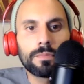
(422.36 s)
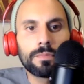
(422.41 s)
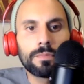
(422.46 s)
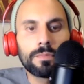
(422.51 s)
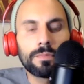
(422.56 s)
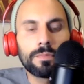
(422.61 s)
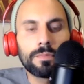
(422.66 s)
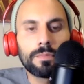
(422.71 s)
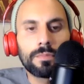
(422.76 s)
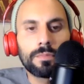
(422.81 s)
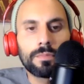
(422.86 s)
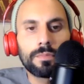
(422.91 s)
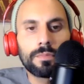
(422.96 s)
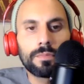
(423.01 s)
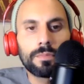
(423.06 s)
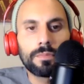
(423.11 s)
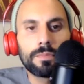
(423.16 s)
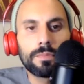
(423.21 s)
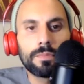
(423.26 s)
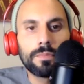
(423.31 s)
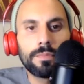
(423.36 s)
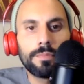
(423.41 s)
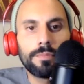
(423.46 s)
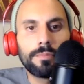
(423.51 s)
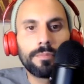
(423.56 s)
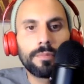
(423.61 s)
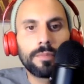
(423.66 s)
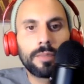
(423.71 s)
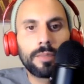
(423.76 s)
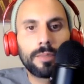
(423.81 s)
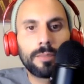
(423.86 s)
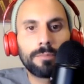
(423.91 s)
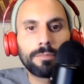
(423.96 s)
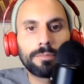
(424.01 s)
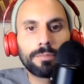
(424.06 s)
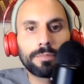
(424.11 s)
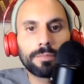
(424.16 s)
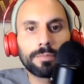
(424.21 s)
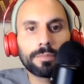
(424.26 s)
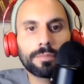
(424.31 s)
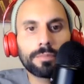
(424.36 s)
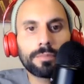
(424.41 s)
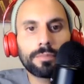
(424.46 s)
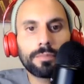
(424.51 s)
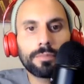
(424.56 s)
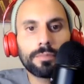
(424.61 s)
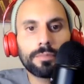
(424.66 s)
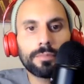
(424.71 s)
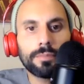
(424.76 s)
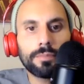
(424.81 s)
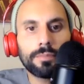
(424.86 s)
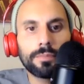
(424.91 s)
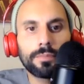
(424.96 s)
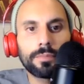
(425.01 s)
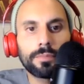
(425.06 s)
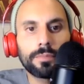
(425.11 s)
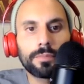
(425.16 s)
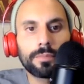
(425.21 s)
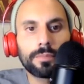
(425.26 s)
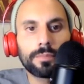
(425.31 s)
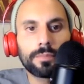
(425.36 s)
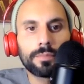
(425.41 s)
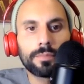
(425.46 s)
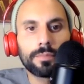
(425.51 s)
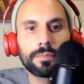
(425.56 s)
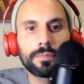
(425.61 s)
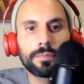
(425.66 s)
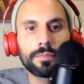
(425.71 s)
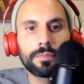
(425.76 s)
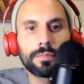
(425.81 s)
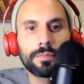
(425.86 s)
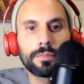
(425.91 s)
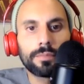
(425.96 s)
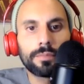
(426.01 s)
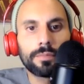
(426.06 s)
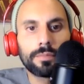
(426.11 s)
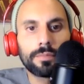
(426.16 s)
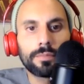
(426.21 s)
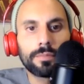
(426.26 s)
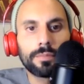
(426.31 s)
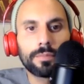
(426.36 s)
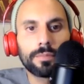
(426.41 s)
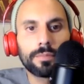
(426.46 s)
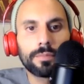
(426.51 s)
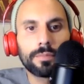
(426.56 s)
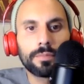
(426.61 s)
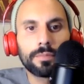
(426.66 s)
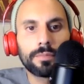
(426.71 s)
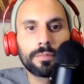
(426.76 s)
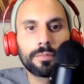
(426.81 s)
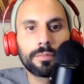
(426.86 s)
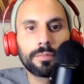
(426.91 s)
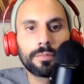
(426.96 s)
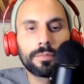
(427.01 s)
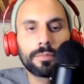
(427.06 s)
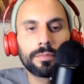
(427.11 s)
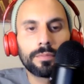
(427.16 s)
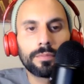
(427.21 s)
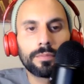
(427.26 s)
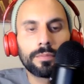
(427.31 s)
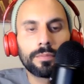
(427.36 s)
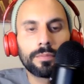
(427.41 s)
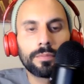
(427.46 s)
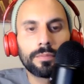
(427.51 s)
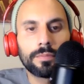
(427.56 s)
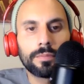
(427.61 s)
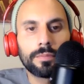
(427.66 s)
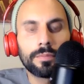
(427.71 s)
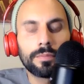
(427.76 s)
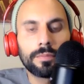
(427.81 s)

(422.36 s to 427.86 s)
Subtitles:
The person shown says nothing.